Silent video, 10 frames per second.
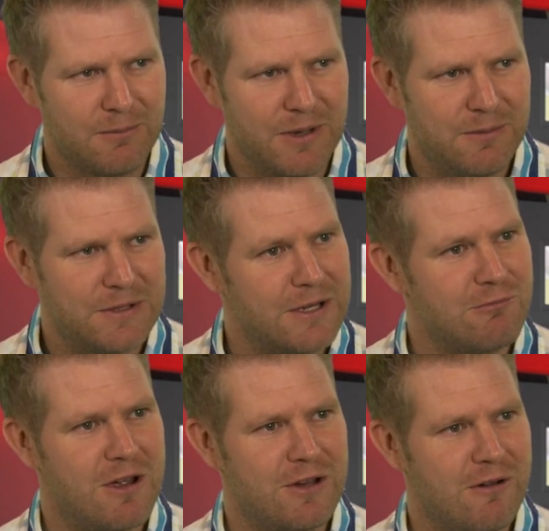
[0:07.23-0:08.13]

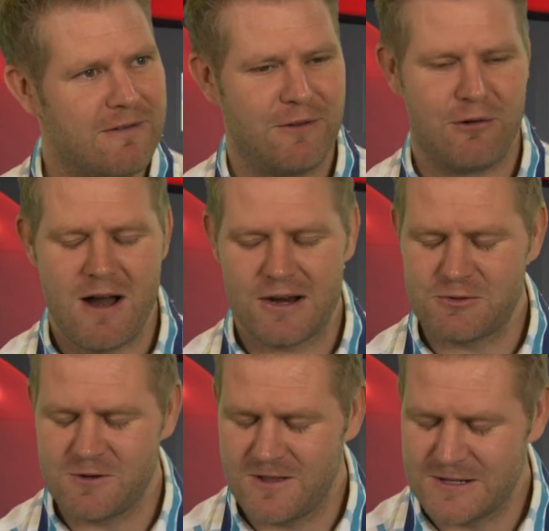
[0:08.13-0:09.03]
BBC Radio 4
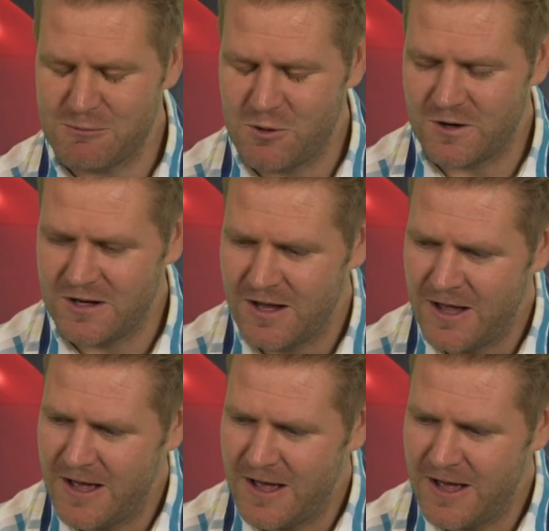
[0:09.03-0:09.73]
Extra this morning,